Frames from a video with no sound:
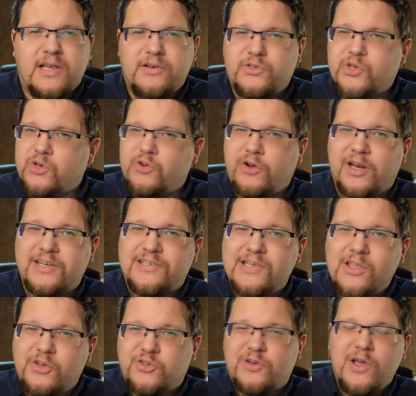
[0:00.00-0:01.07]
And so you're going to see
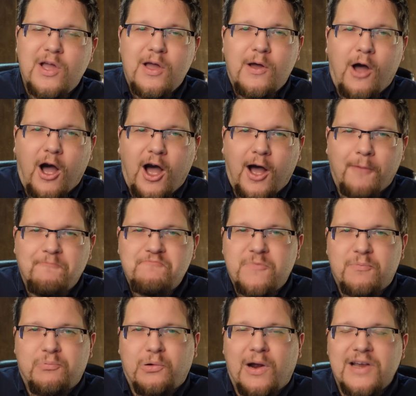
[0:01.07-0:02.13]
those uh,
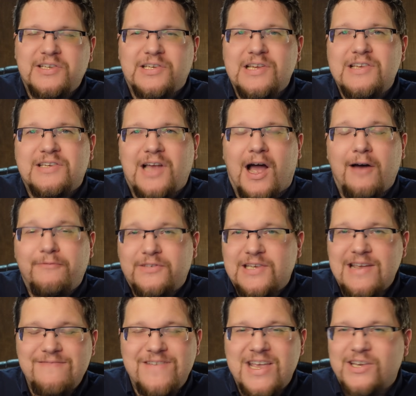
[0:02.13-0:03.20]
prices of
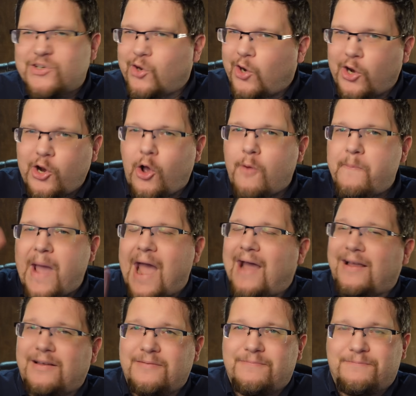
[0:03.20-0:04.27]
T Vs are going to go
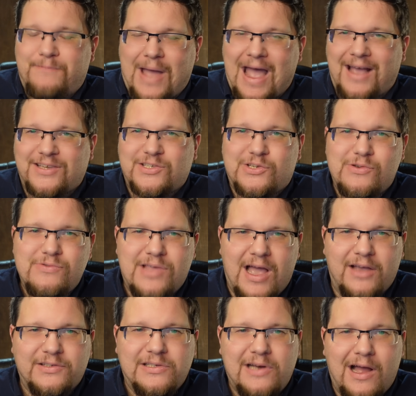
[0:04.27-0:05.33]
back past two
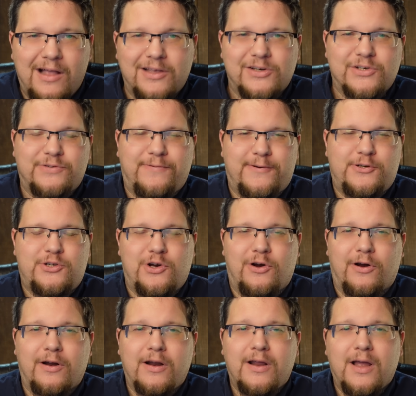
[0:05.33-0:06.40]
thousand dollars for
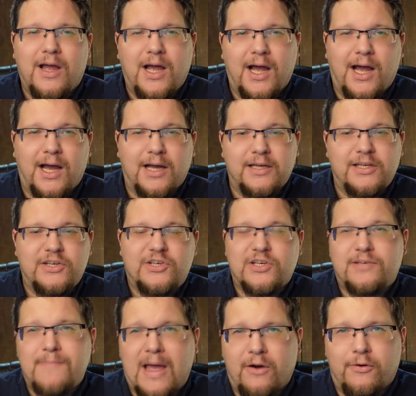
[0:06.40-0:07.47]
sure. Uh, it's
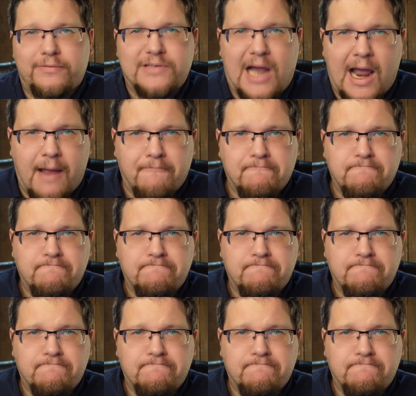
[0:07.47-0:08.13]
just a matter of time.